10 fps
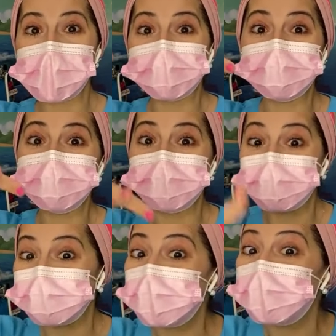and you
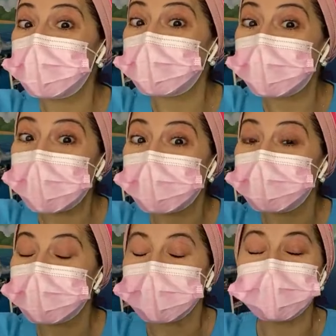still want to buy
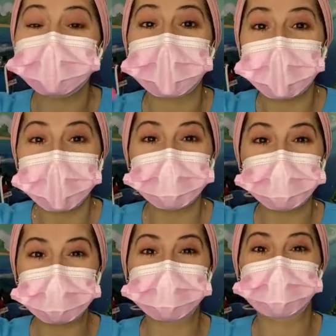it for your kids, I
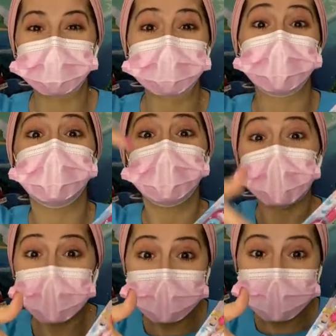would suggest you
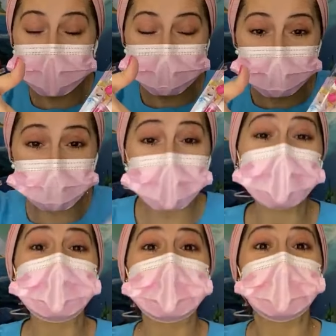buy the electric brush